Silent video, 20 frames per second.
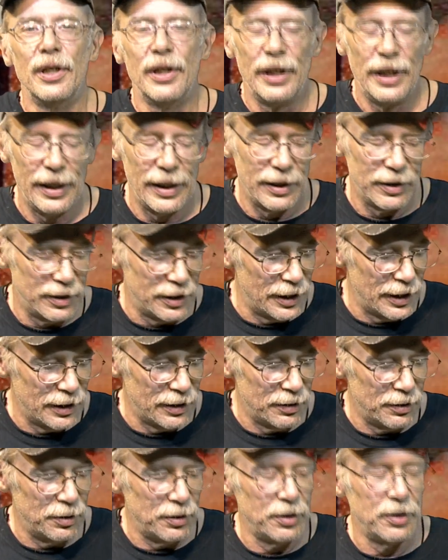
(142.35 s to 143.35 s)

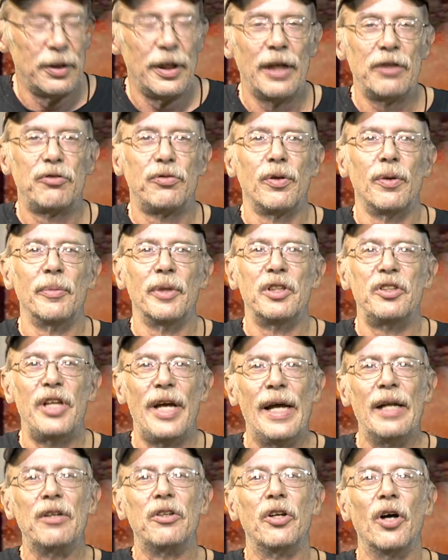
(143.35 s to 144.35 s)
And that's from a
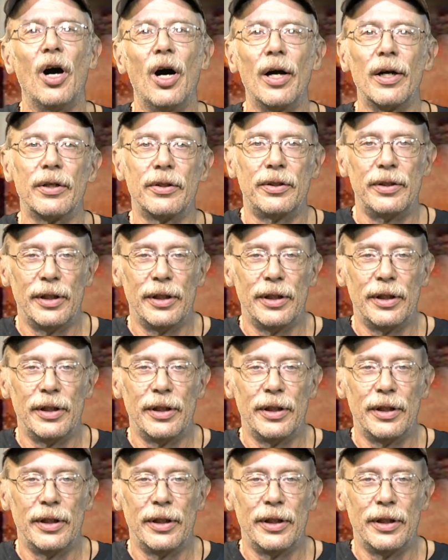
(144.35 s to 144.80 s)
TED Talk,